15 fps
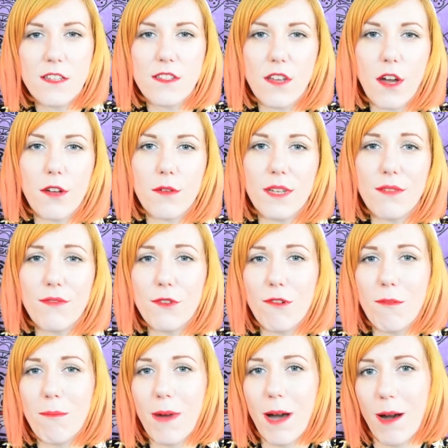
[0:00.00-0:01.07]
So if you're a
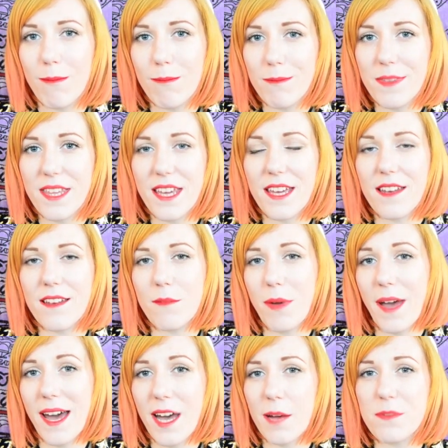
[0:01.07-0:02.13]
mum, then
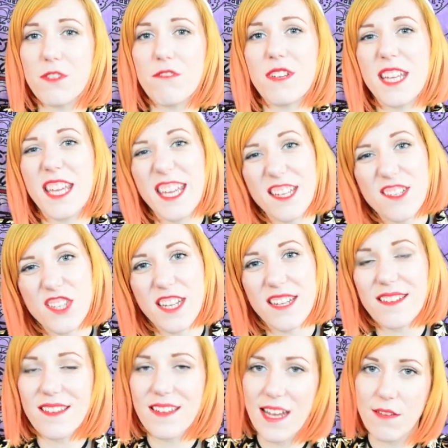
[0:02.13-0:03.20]
perhaps you're in the
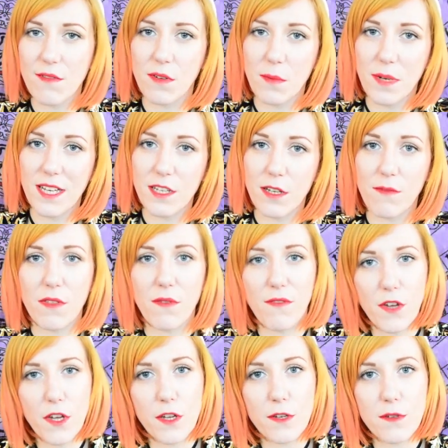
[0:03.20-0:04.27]
kitchen slaving away over the
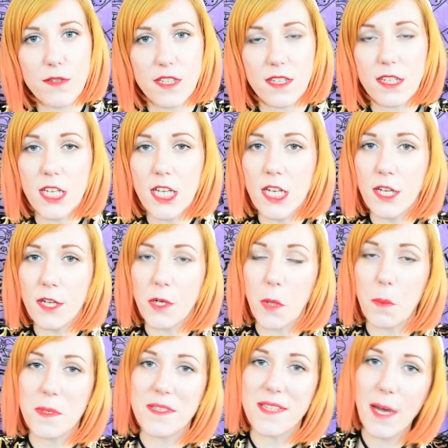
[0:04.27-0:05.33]
food and
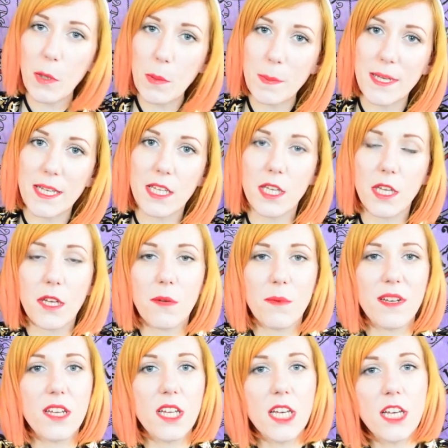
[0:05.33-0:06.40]
nobody's helping you.
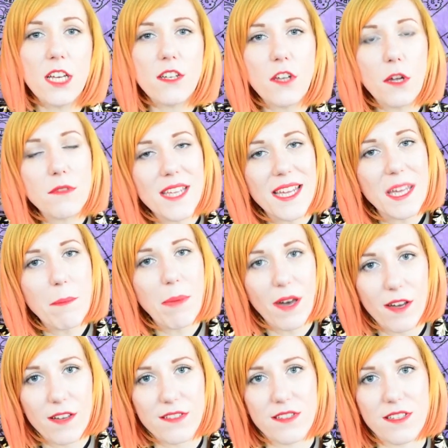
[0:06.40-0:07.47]
And don't take it
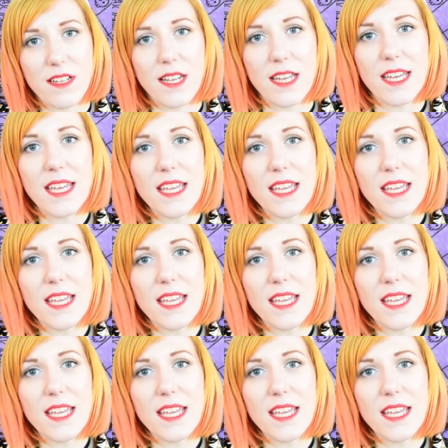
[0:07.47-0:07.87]
personally.